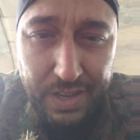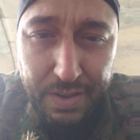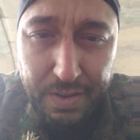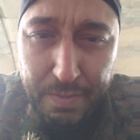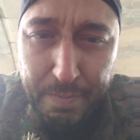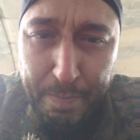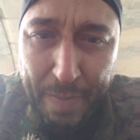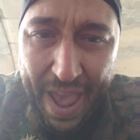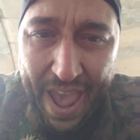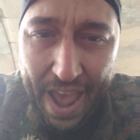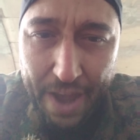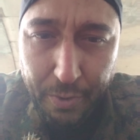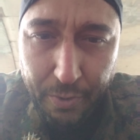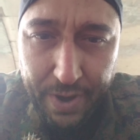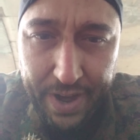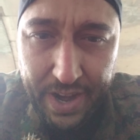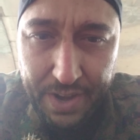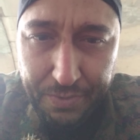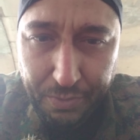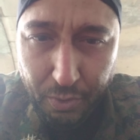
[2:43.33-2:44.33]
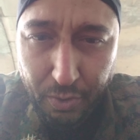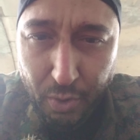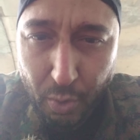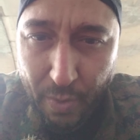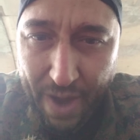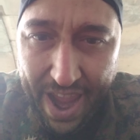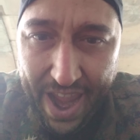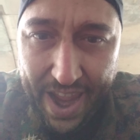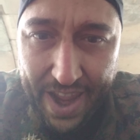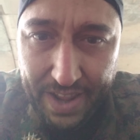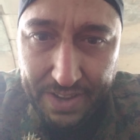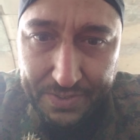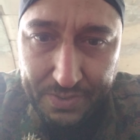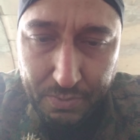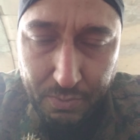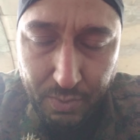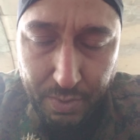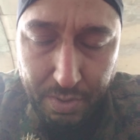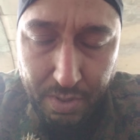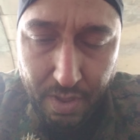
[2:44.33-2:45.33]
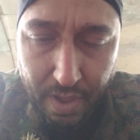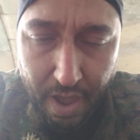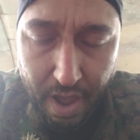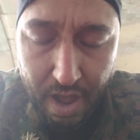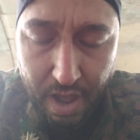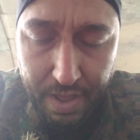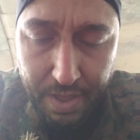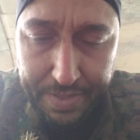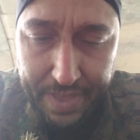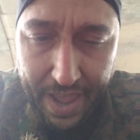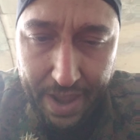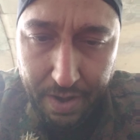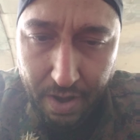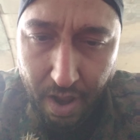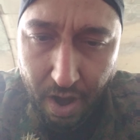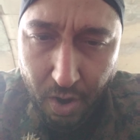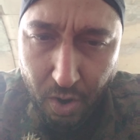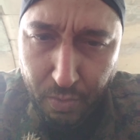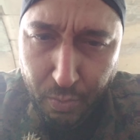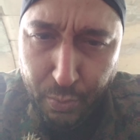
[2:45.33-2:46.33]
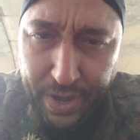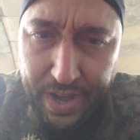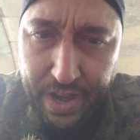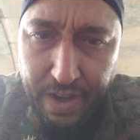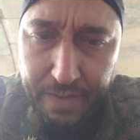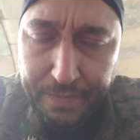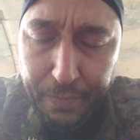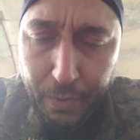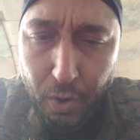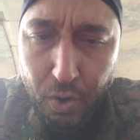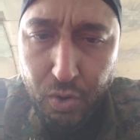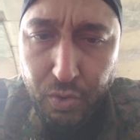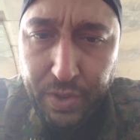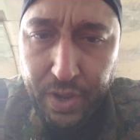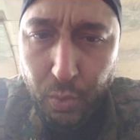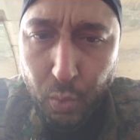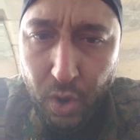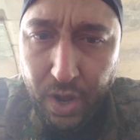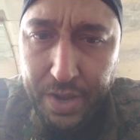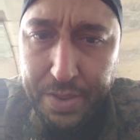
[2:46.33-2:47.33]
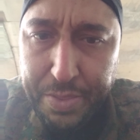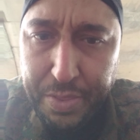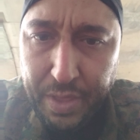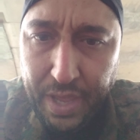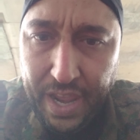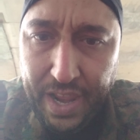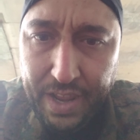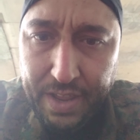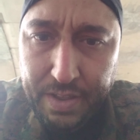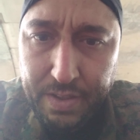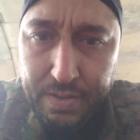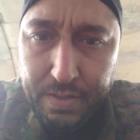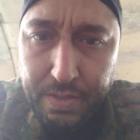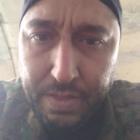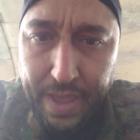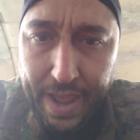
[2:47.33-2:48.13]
batteries or arrays that are reading for only one thing